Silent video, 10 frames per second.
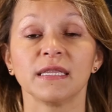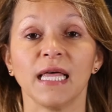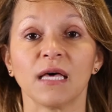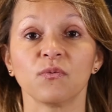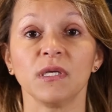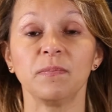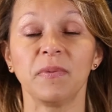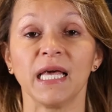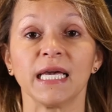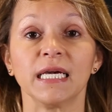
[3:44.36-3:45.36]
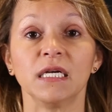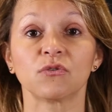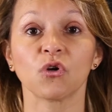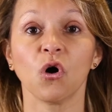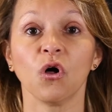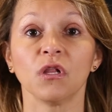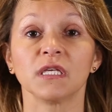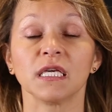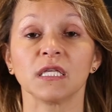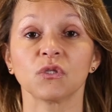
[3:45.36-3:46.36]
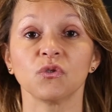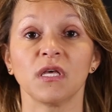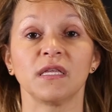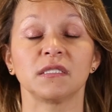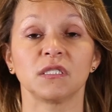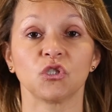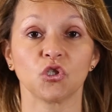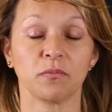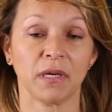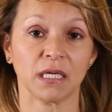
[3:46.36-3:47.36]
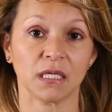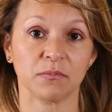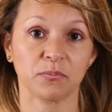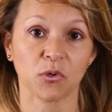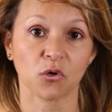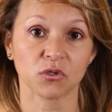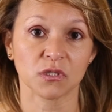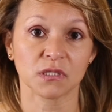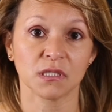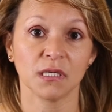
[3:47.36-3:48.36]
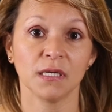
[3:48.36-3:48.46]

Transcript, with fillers: that will play a role into the decision-making process.